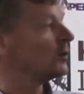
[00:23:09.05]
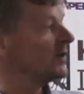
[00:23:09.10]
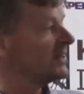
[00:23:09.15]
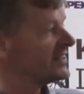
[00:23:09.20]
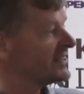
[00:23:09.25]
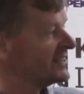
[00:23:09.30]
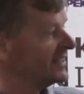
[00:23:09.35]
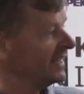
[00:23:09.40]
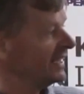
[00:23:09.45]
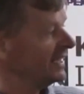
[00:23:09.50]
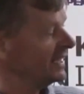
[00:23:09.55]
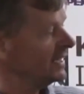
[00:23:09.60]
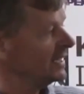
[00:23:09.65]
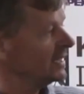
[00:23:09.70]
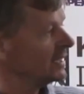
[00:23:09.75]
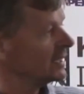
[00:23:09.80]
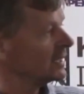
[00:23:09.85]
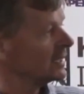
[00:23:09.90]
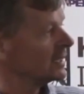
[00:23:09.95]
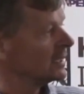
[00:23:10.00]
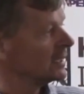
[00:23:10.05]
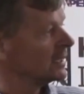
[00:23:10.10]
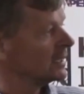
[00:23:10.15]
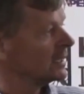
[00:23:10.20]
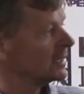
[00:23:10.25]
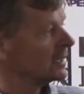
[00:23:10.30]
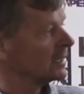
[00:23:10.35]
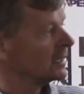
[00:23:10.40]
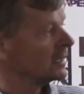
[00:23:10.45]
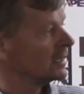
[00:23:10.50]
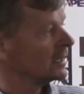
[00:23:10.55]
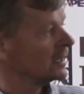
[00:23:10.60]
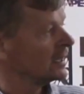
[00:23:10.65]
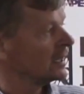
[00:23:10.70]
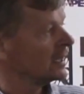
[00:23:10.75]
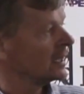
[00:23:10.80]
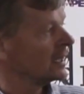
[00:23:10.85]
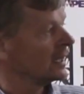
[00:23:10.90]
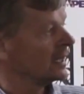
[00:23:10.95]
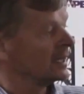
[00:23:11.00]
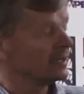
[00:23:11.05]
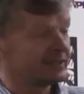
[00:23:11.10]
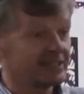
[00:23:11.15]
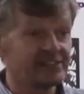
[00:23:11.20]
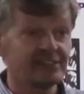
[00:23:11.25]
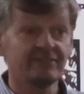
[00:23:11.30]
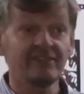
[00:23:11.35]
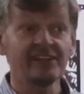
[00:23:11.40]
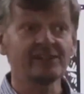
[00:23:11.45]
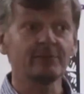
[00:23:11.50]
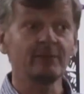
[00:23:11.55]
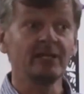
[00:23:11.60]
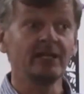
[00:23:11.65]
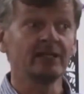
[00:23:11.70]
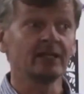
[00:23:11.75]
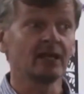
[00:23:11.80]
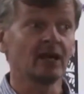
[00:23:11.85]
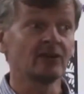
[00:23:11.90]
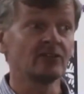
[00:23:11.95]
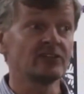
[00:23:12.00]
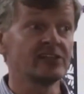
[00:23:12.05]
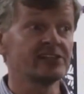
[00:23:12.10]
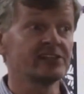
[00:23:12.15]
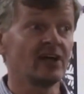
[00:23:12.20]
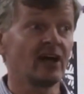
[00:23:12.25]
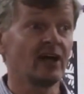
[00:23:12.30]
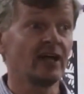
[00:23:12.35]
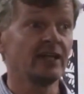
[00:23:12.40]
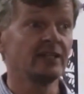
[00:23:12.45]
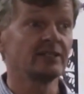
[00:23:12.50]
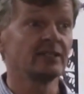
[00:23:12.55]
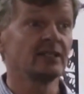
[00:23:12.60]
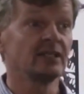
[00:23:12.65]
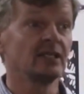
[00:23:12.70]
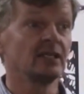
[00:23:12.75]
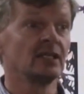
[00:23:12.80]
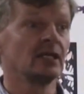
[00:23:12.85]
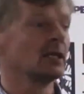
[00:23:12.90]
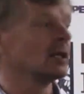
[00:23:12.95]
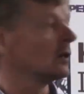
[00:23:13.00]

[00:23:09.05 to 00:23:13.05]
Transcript: we see disinvestment in the countryside,